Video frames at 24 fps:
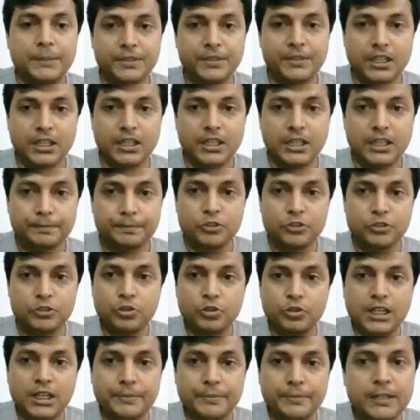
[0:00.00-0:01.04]
epicarp,
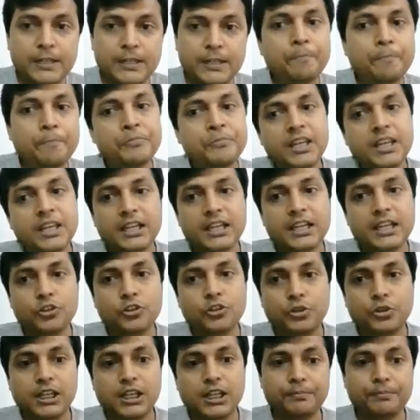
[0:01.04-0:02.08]
mesocarp, and
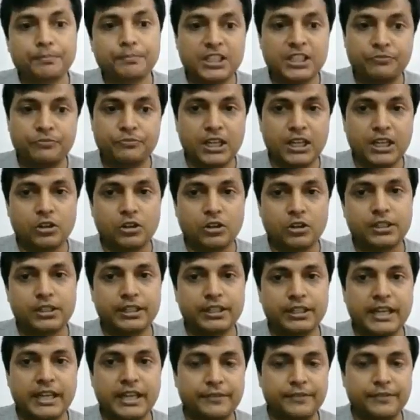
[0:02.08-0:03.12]
endocarp. This we
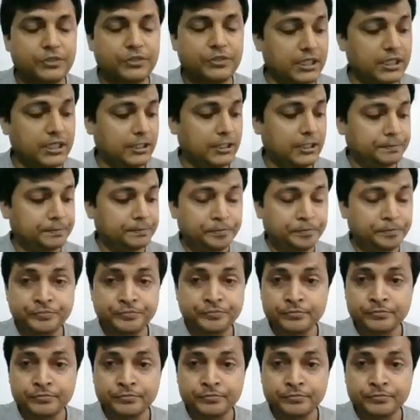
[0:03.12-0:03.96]
already have seen.